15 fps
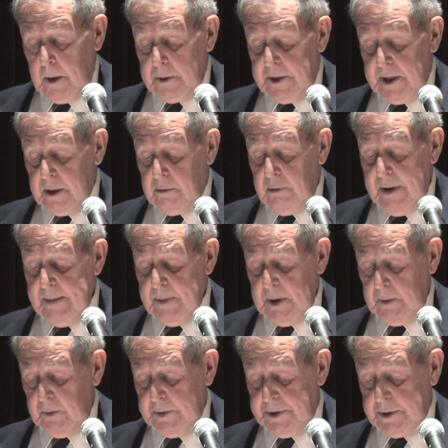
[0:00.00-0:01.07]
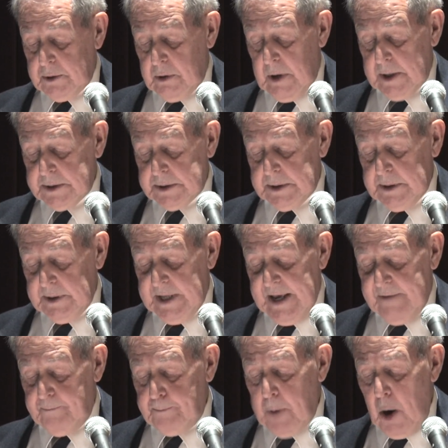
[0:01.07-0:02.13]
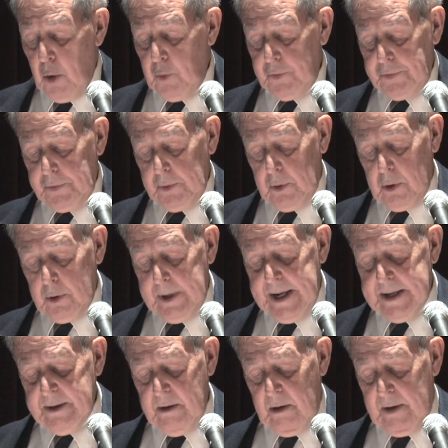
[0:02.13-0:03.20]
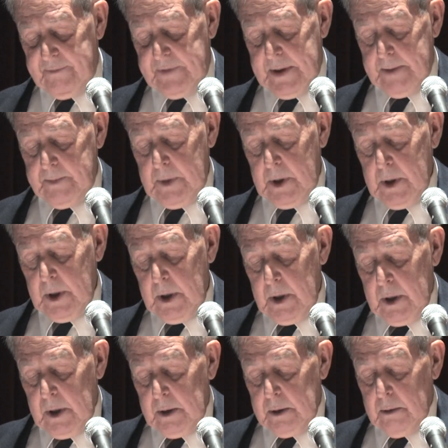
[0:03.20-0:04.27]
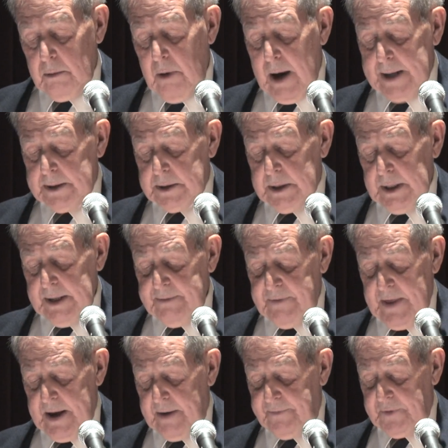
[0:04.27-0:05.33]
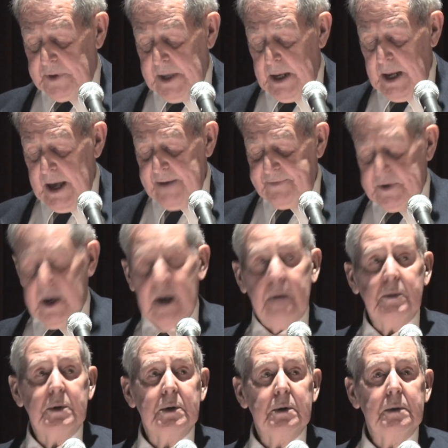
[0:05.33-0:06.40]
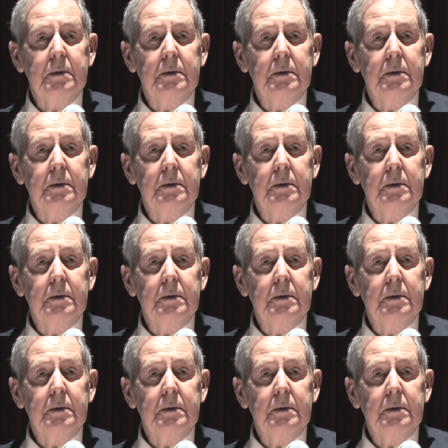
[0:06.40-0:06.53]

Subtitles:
The agreement with the trust gave both, or either of them, the right to live there for their lifetimes.